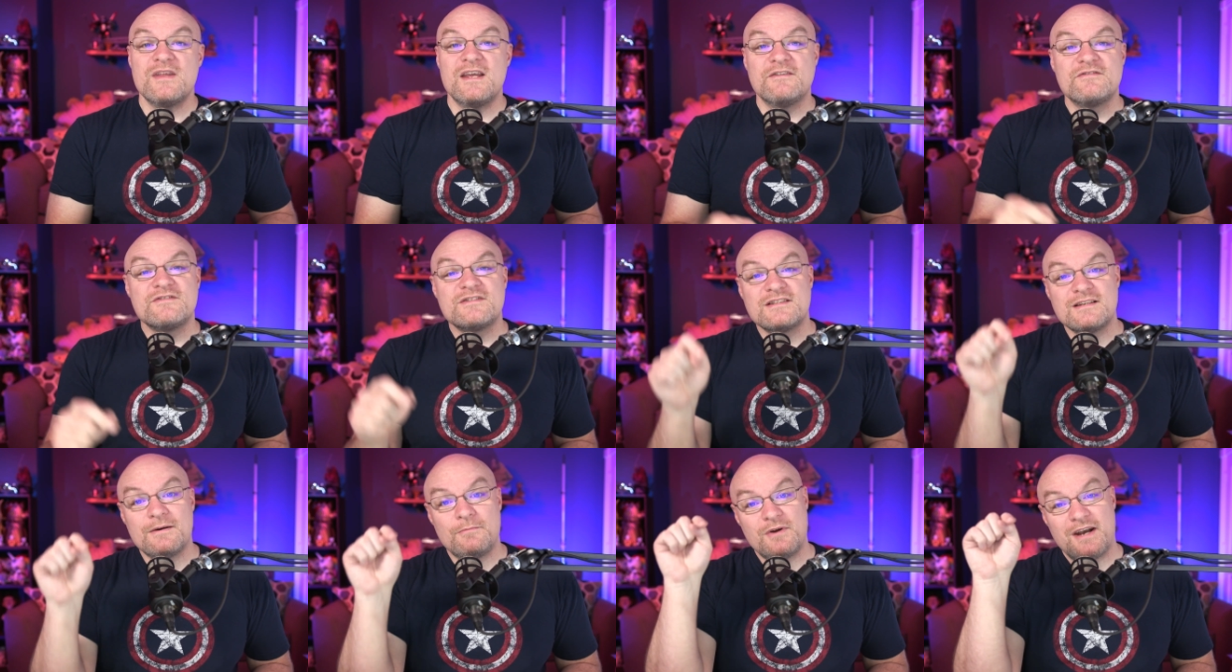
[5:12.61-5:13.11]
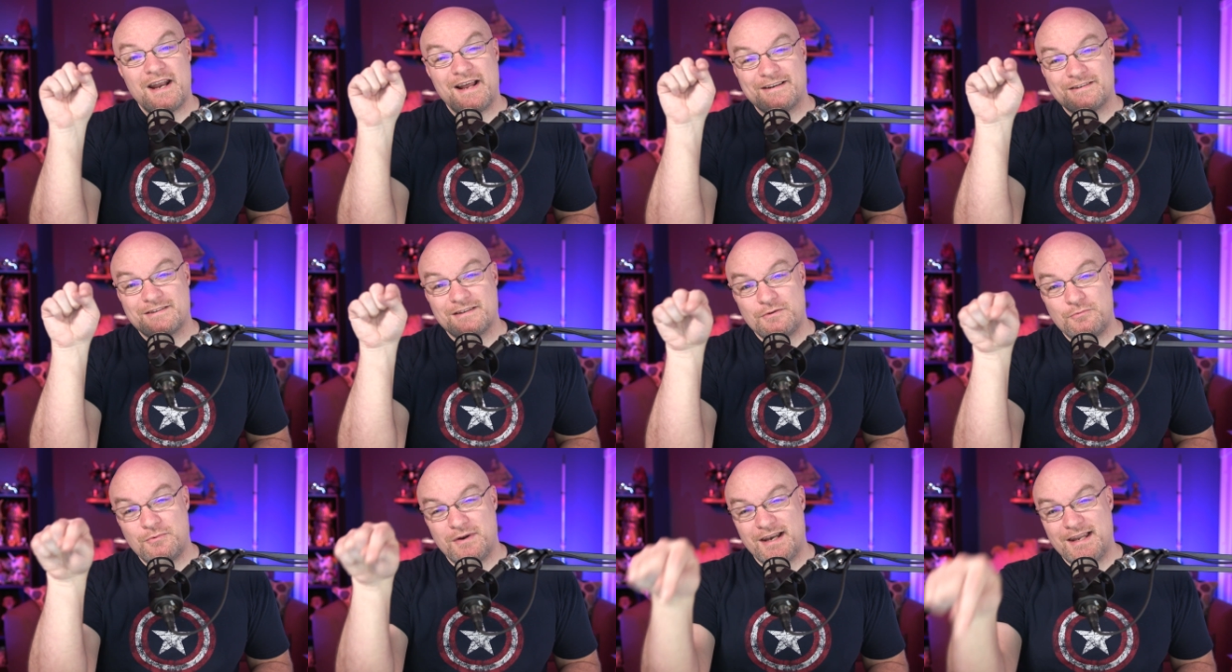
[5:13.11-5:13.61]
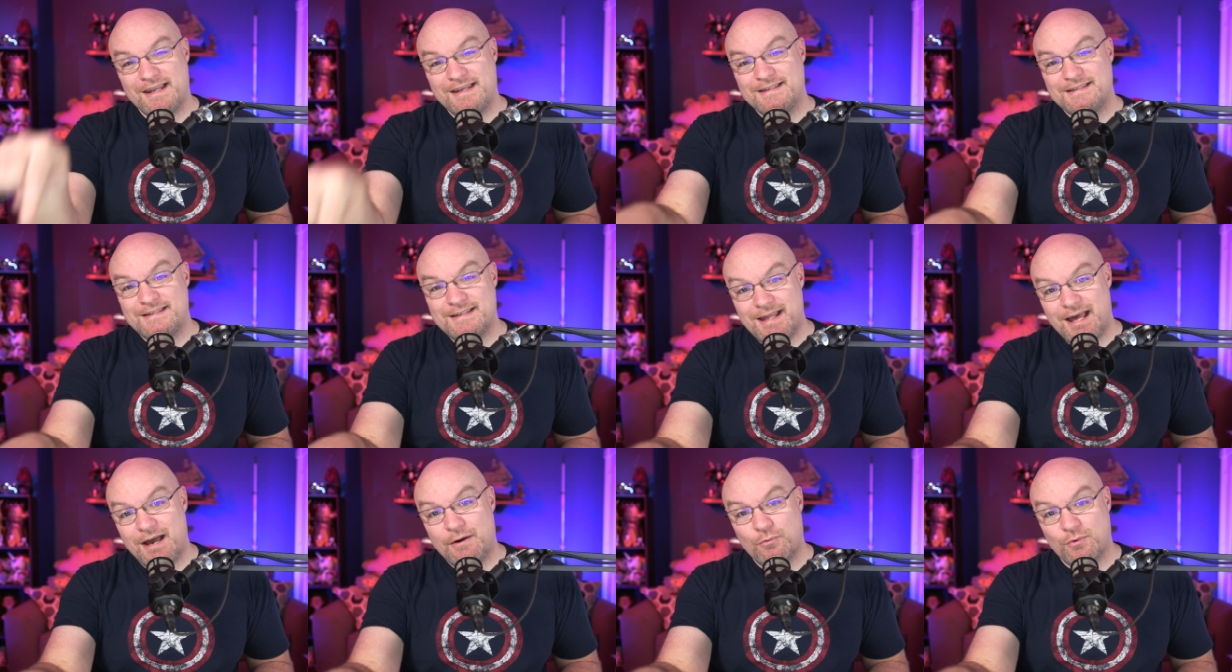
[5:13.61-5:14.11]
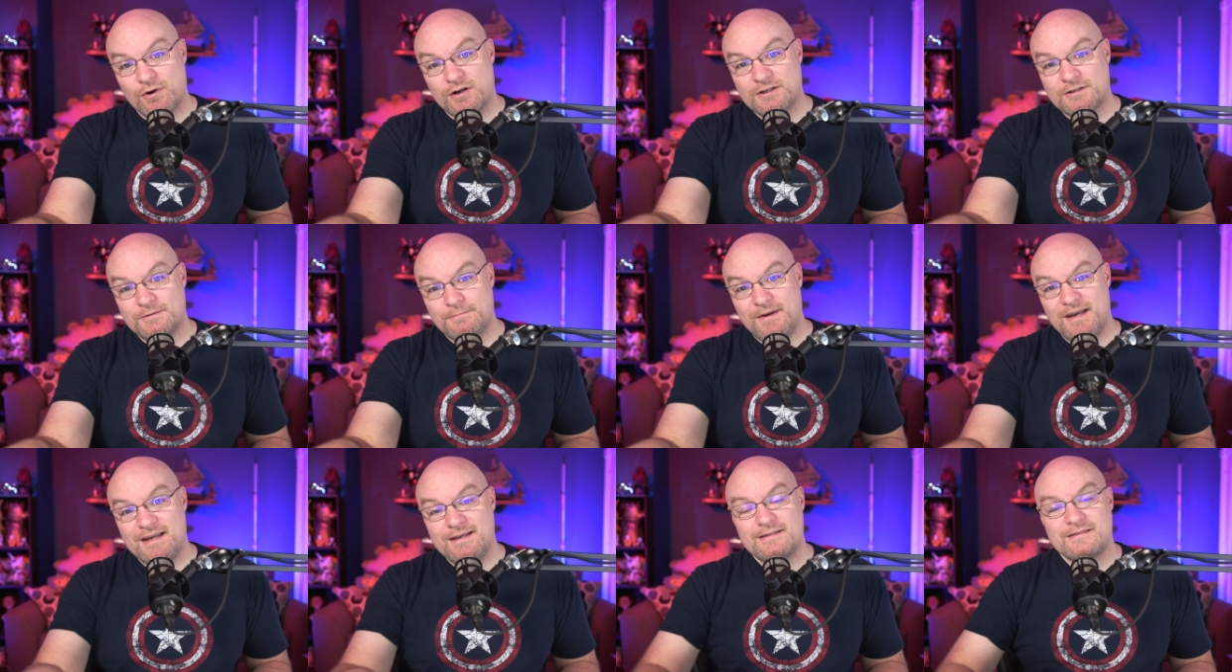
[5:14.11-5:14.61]
If someone actually went into that
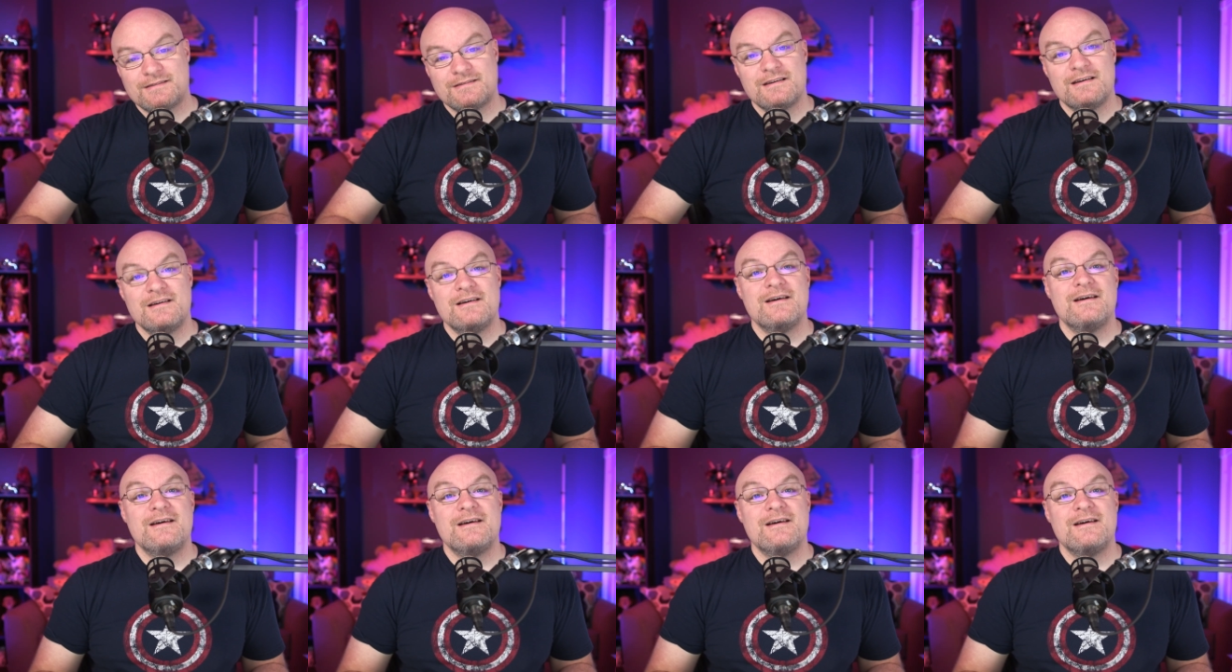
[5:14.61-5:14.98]
workspace,